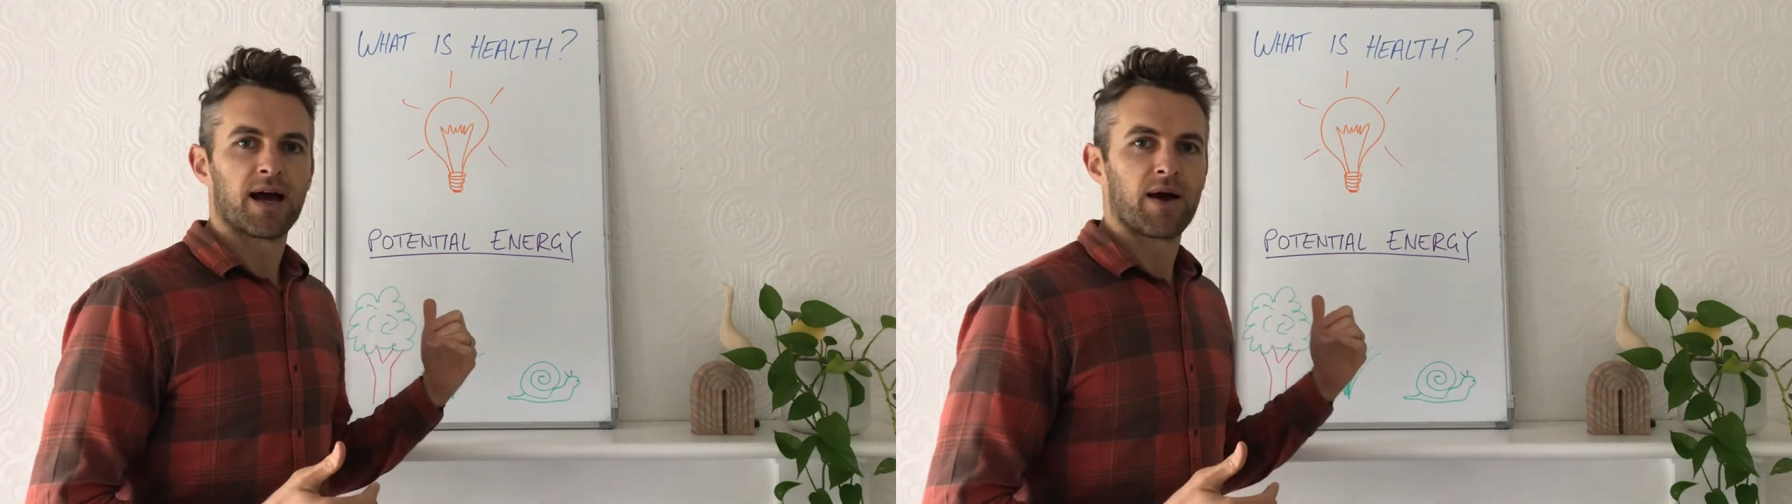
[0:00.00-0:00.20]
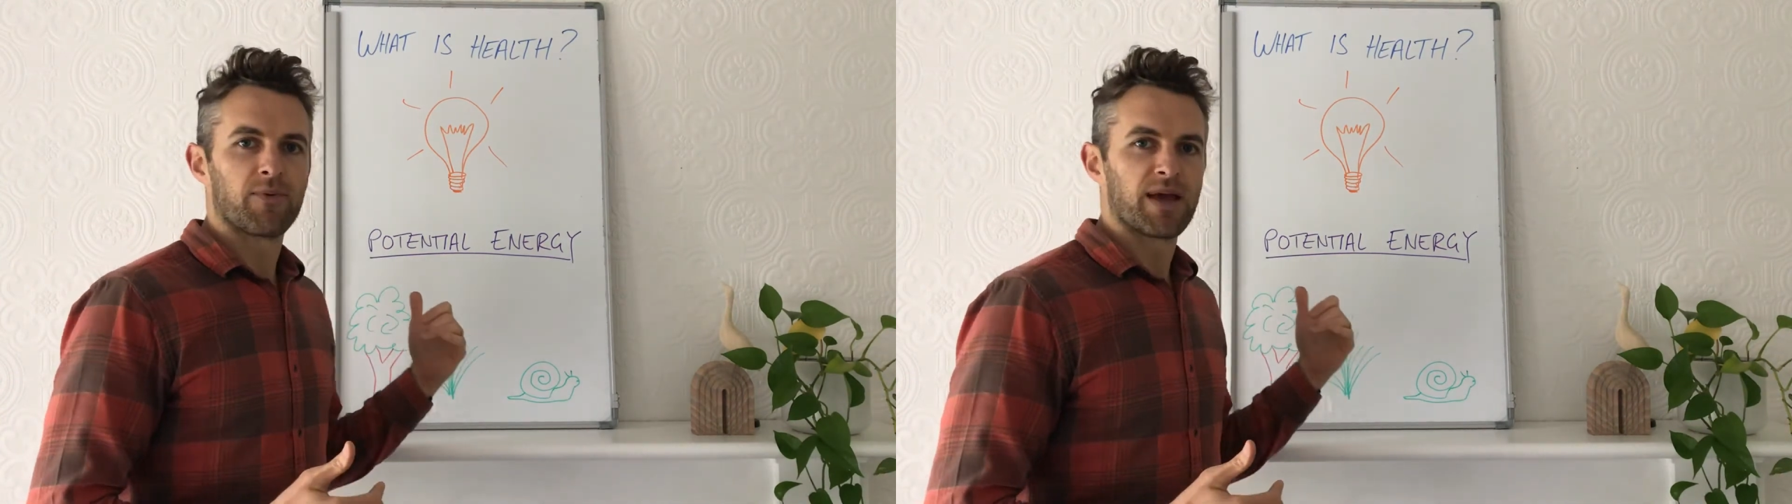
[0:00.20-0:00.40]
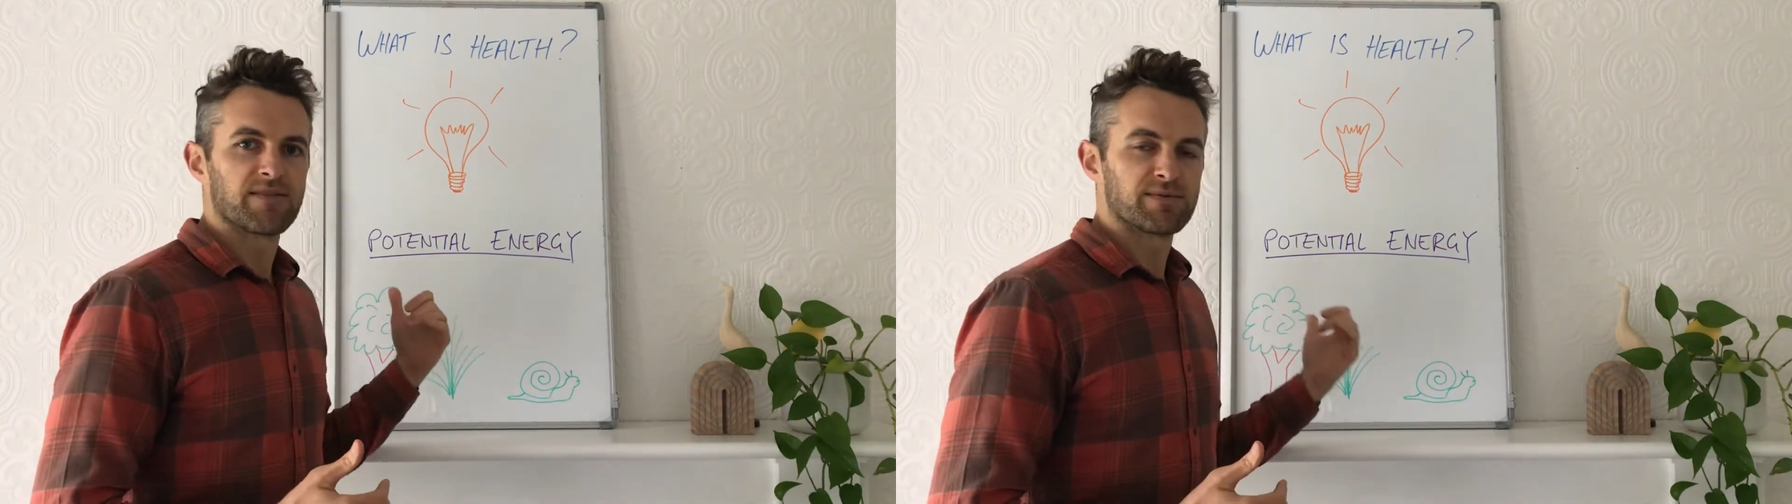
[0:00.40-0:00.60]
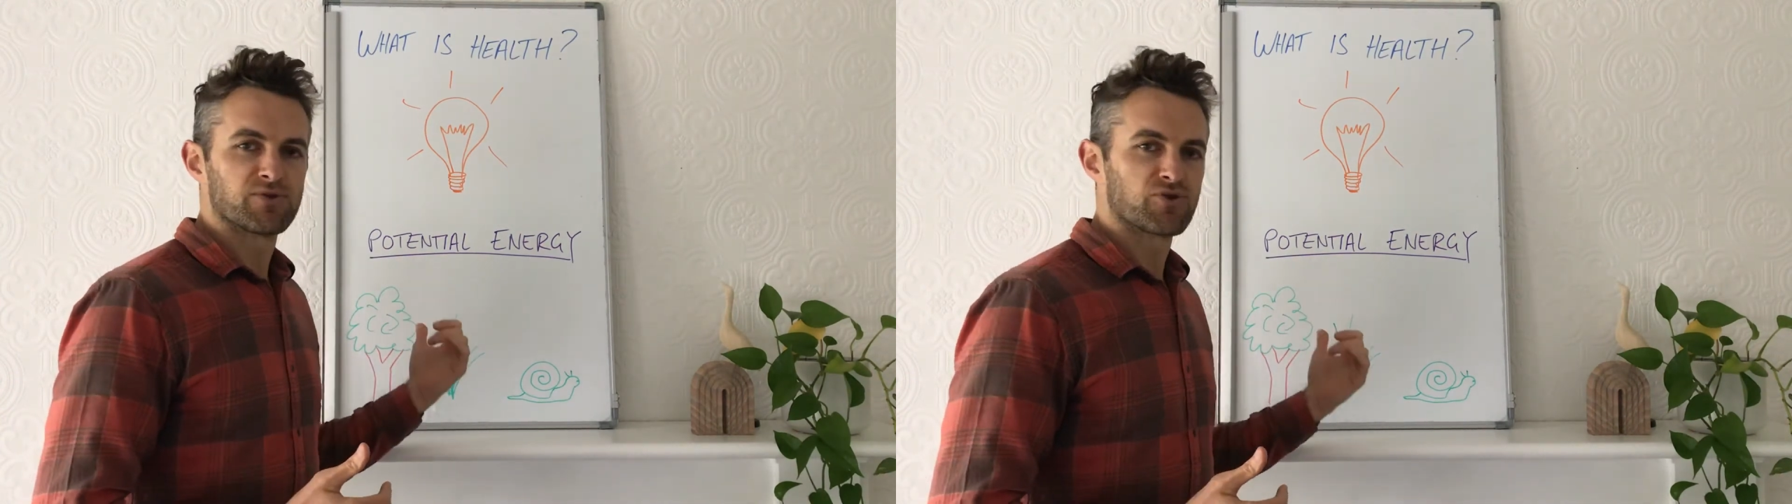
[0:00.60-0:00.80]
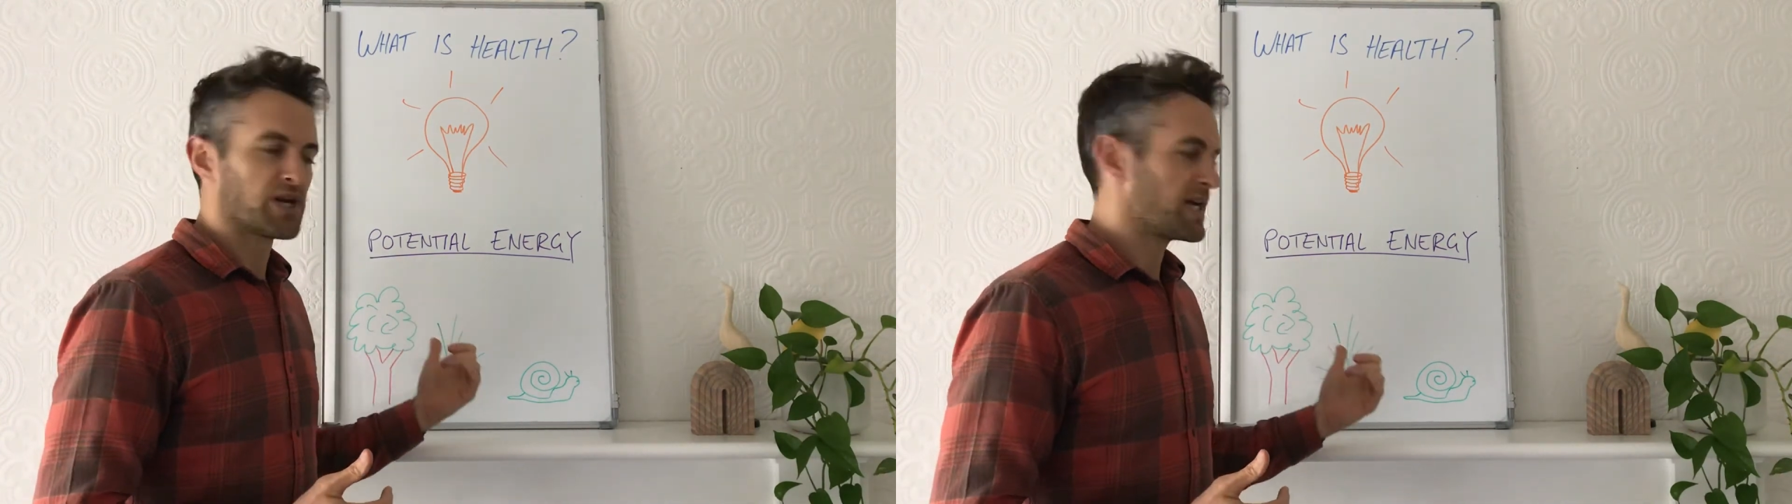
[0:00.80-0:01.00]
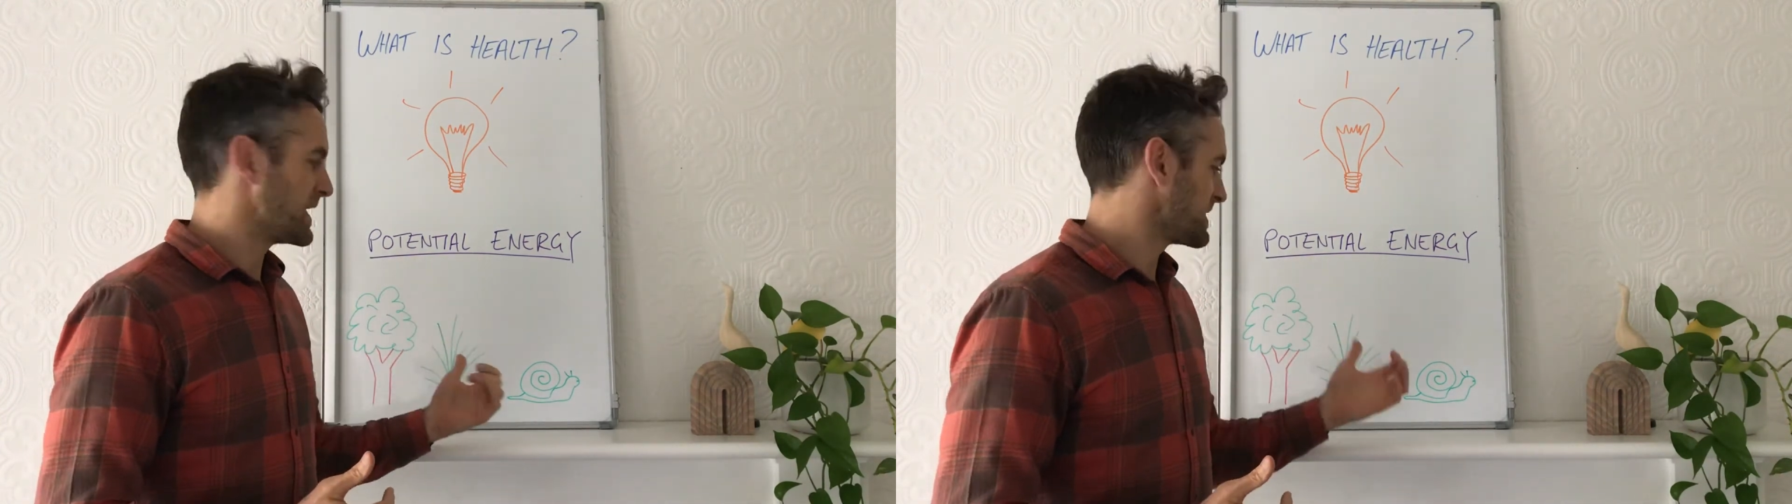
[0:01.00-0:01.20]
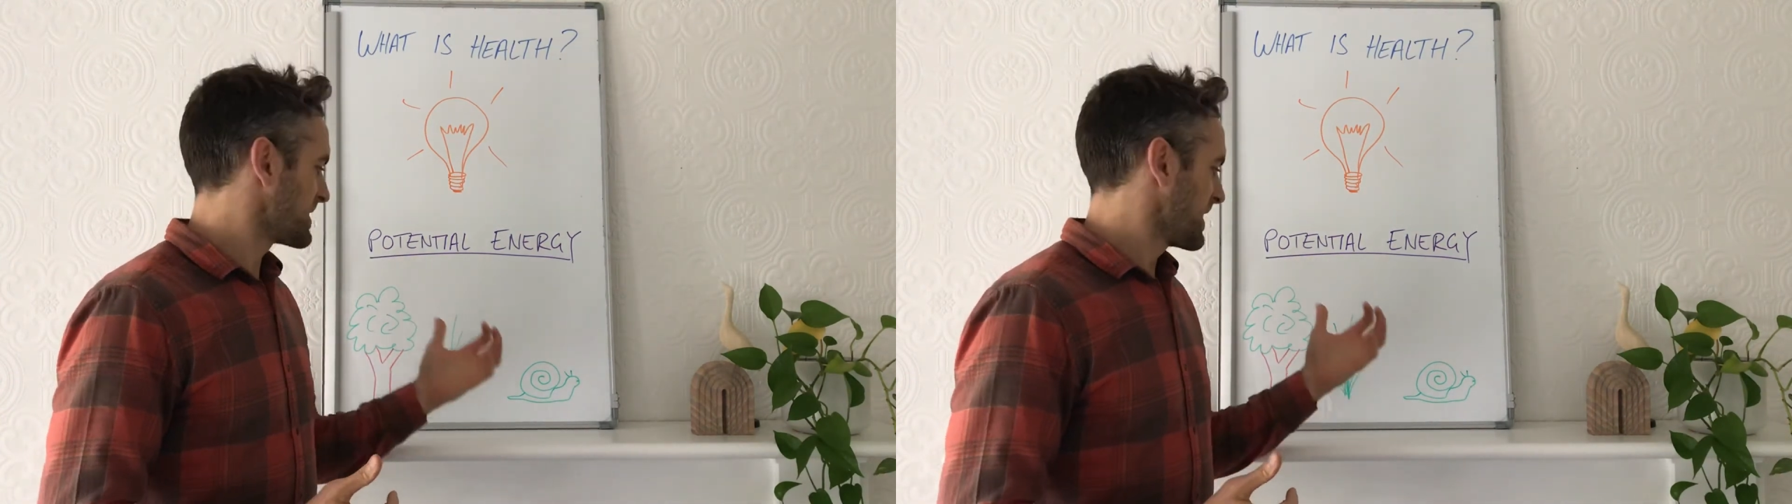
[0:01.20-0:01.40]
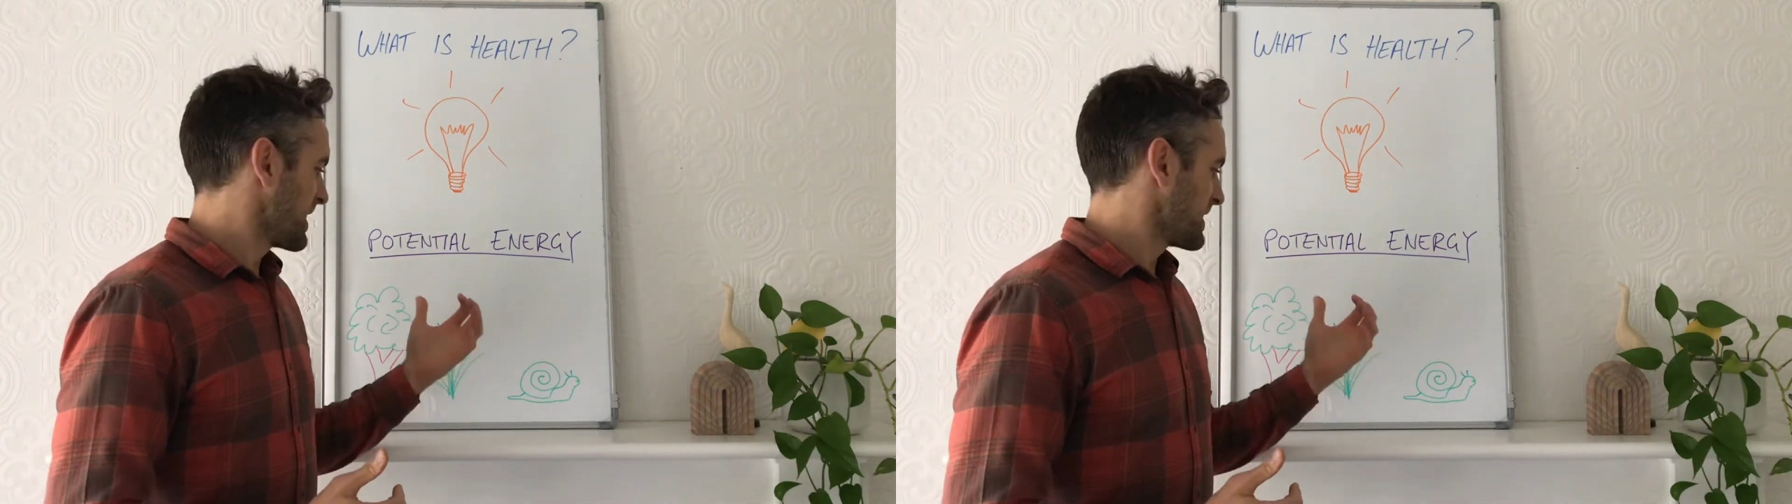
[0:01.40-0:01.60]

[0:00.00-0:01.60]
we have some trees,